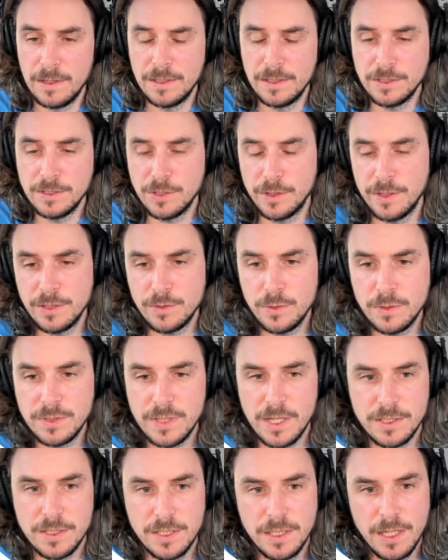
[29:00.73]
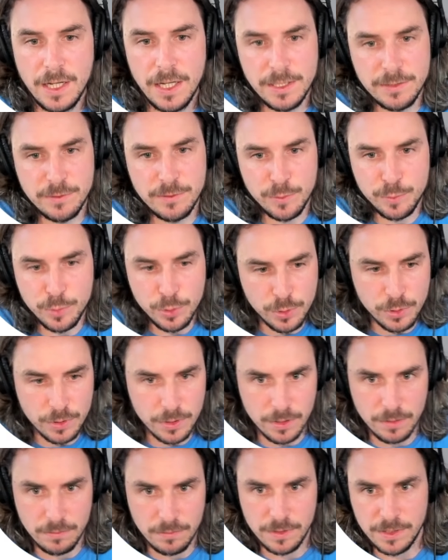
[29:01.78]
So this was actually kind of a
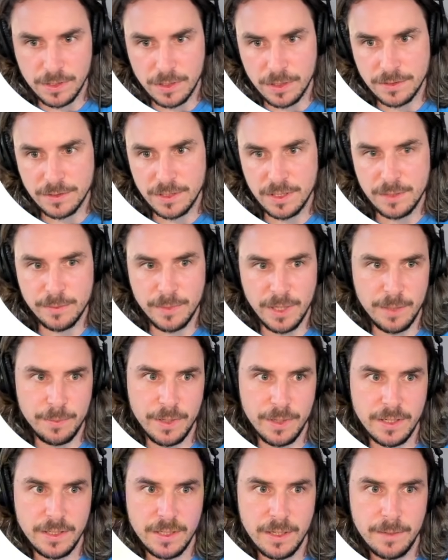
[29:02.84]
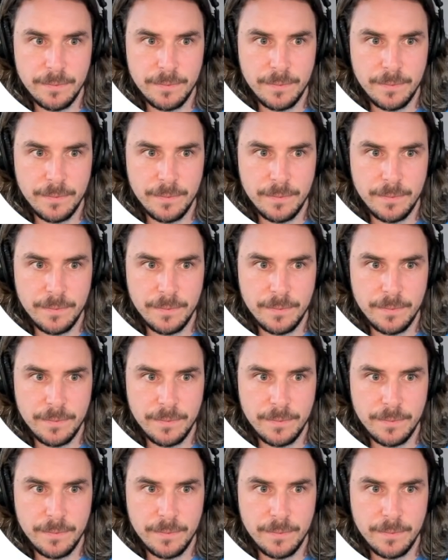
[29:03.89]
poor result in my opinion,